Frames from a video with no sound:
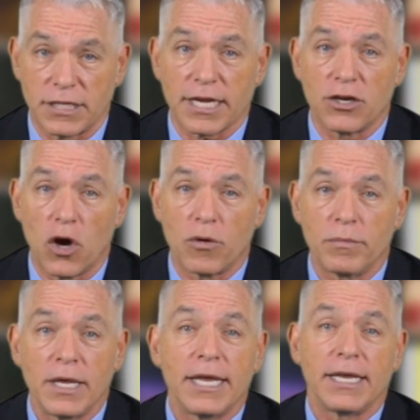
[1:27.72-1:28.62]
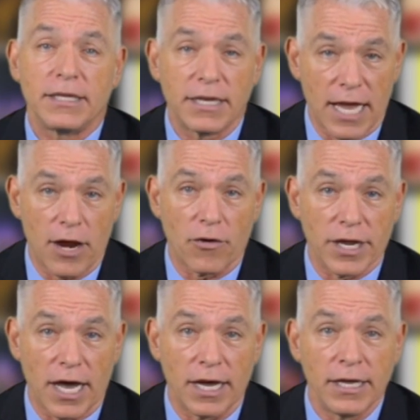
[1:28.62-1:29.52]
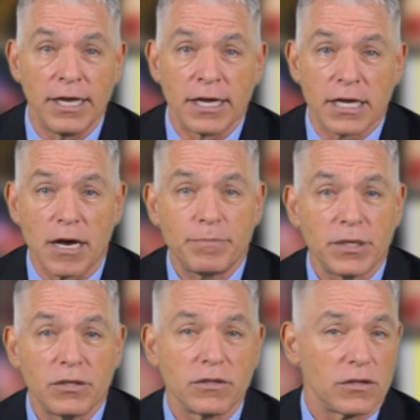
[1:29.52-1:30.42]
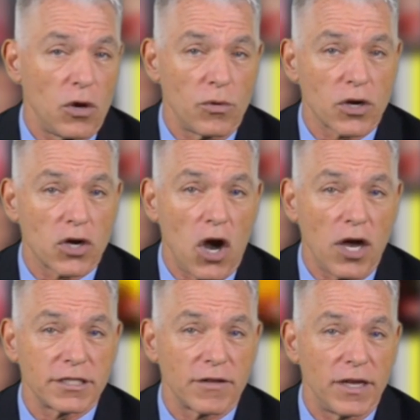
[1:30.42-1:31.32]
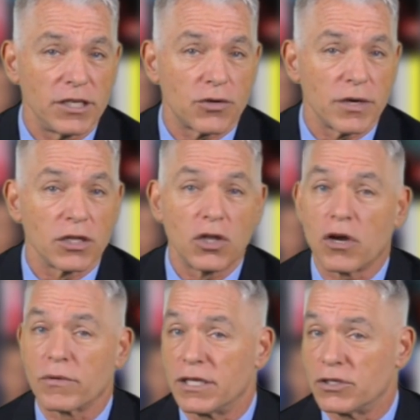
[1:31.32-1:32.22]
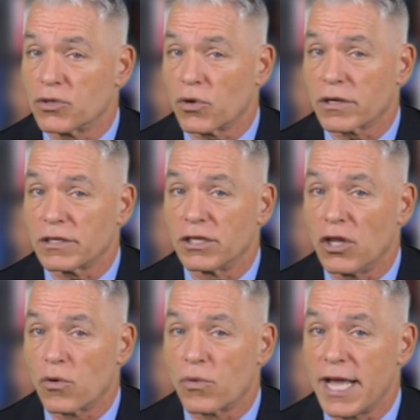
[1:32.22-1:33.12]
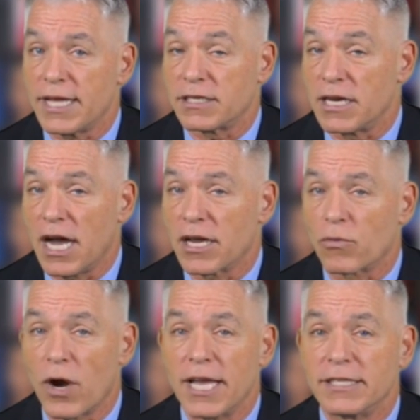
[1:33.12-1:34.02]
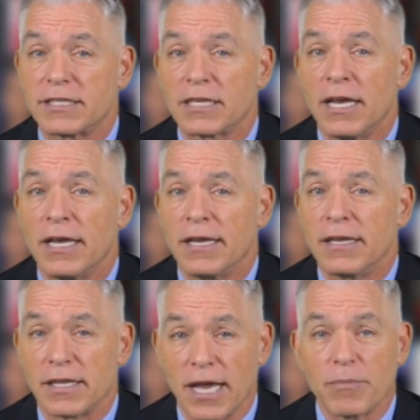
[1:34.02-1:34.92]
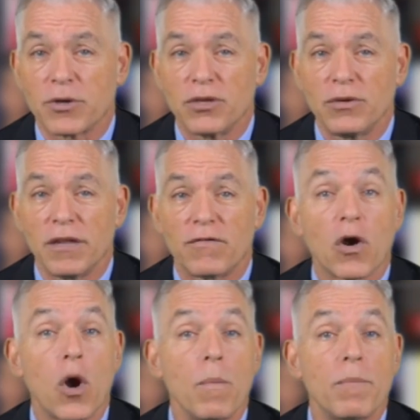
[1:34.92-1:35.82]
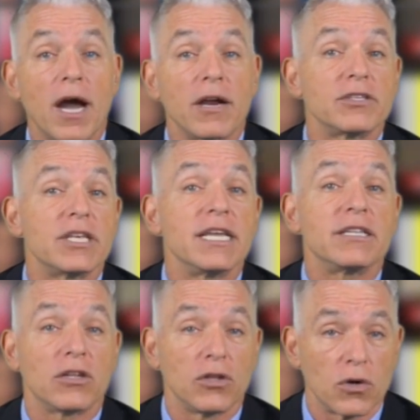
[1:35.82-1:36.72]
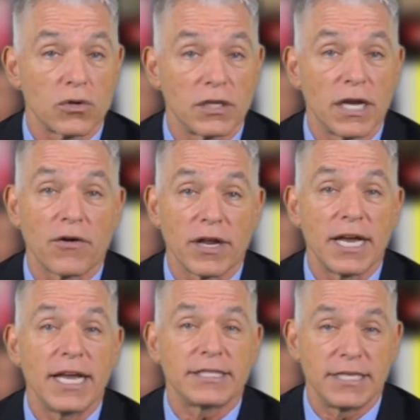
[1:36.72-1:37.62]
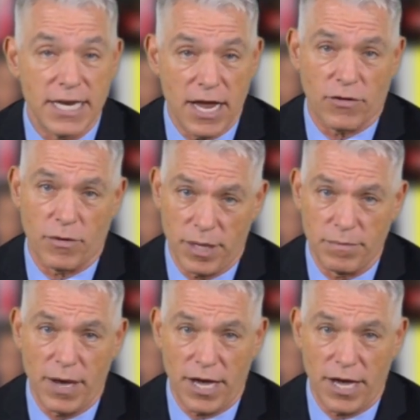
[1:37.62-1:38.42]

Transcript: second home in the area. Couple lower costs of entry along with historically low rates and high rents, the opportunity for home buyers in the local area has never been